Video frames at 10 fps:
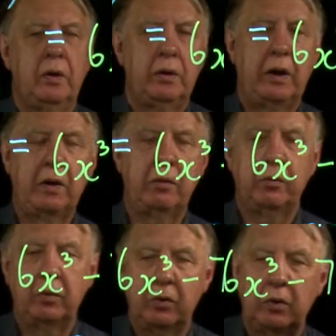Now,
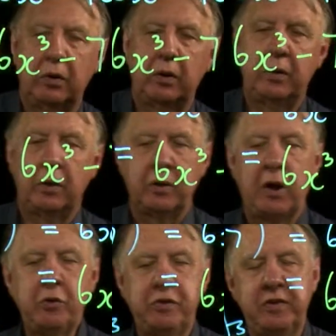
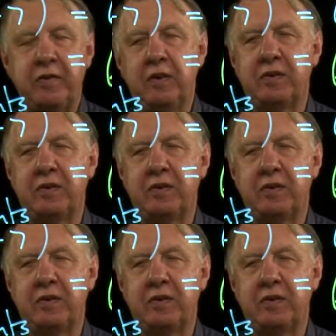notice this